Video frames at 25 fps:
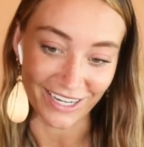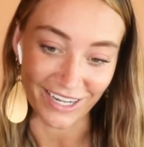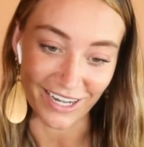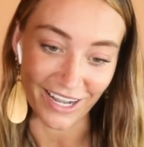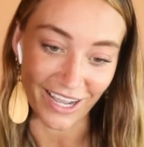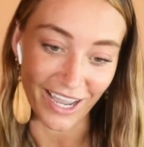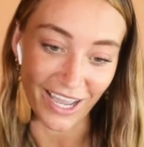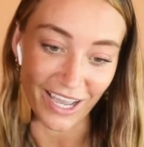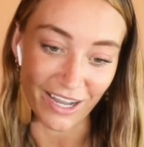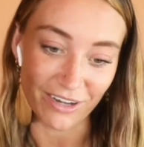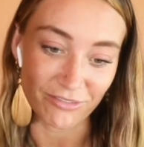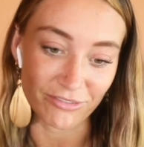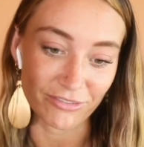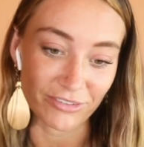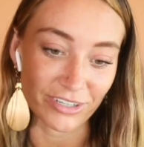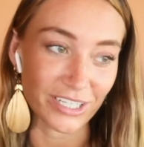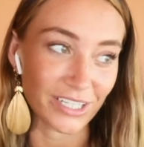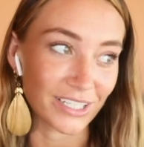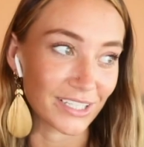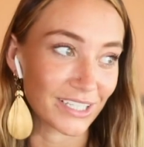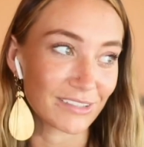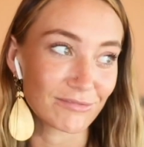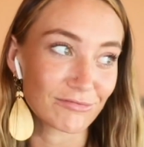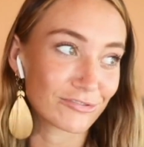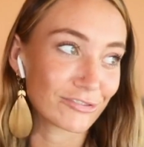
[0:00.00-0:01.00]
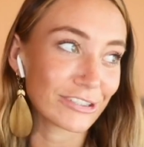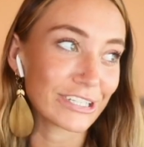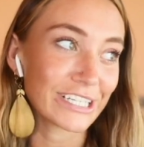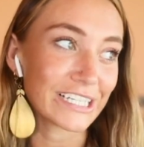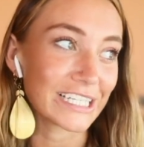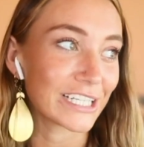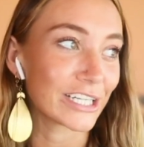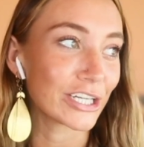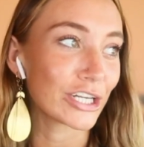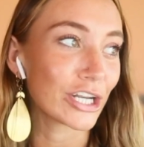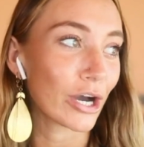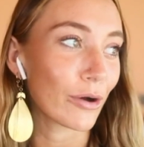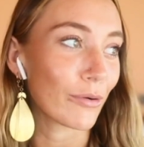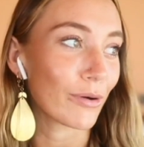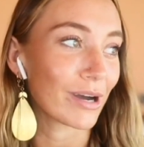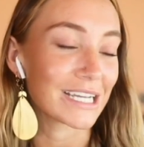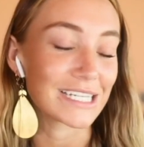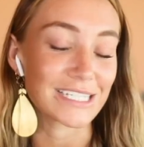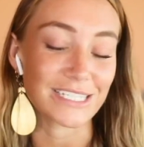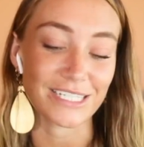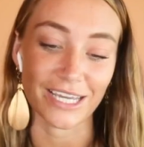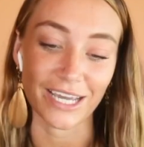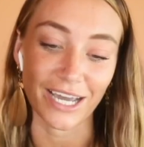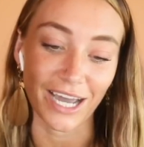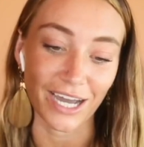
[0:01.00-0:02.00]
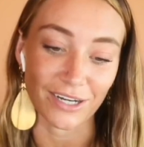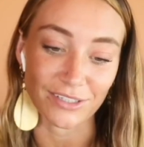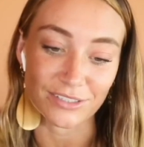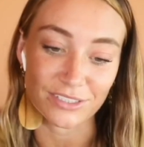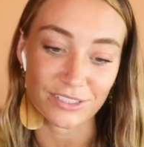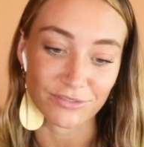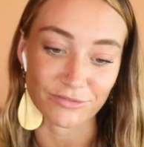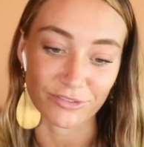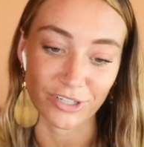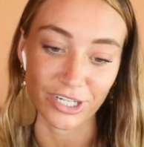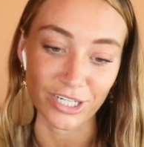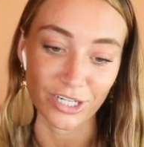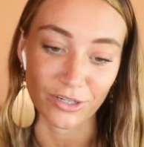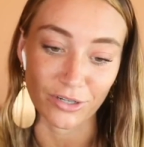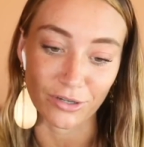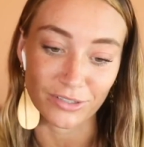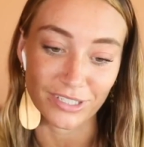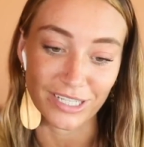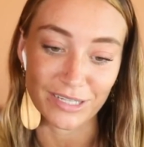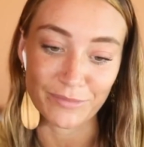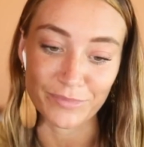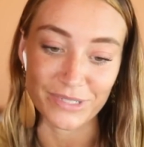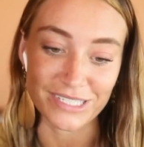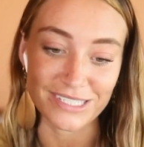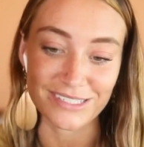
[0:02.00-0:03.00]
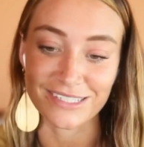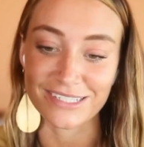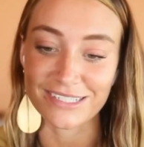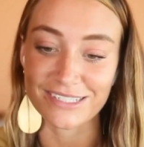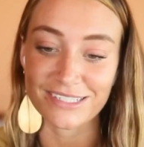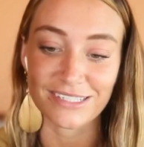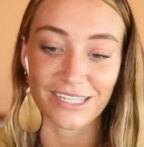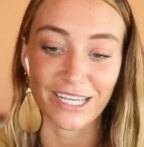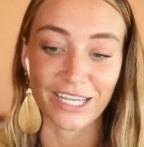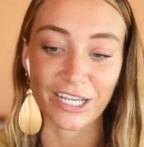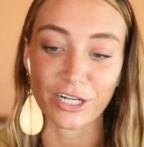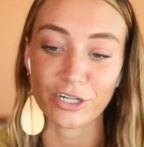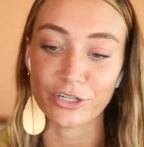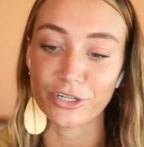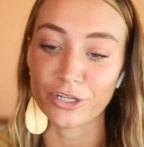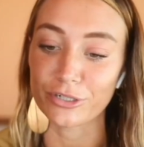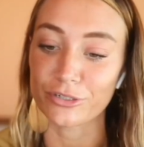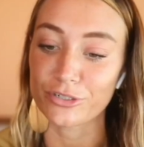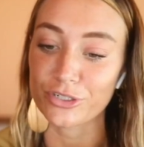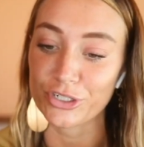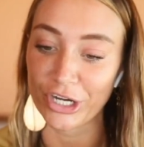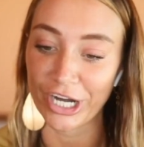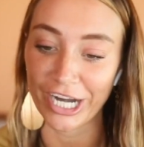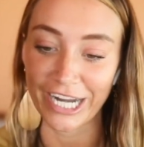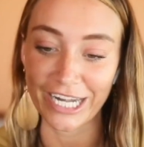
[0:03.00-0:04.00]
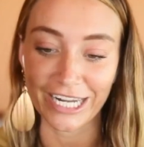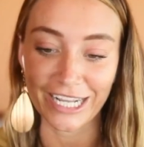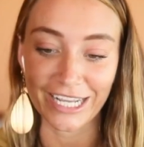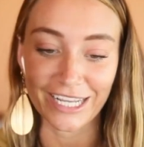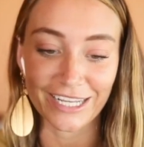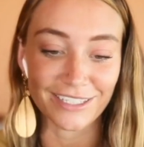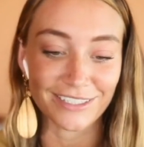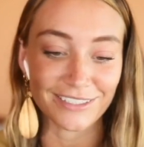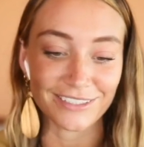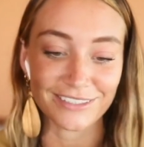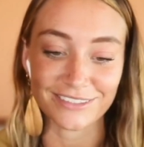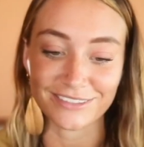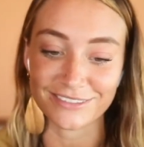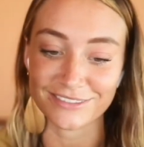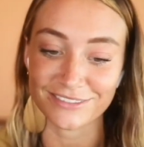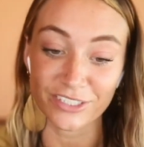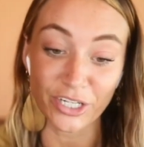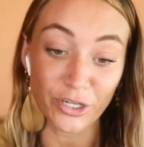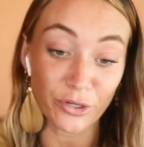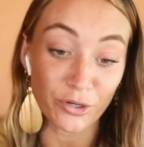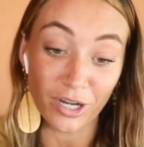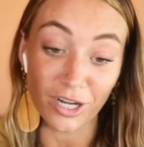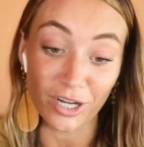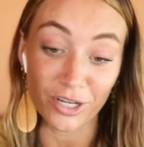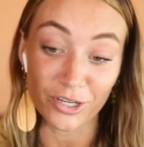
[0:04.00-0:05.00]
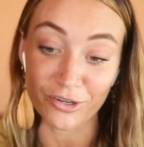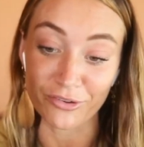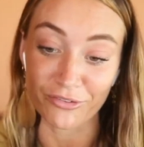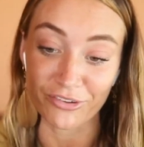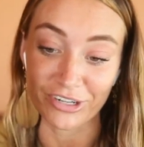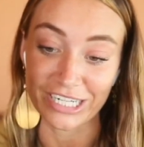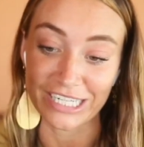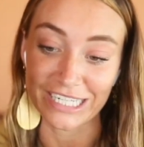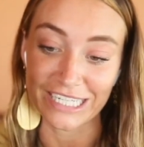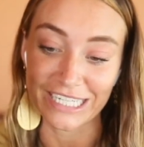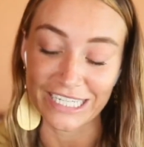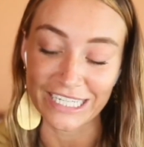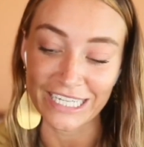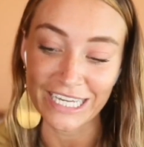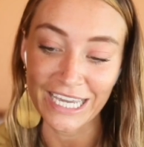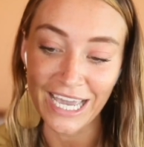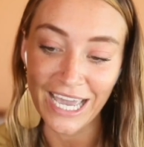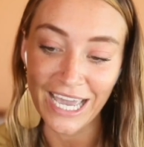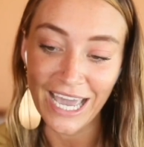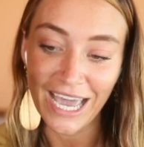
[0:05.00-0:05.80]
And I had really, really no idea how to run an online business, like no training, no clue really.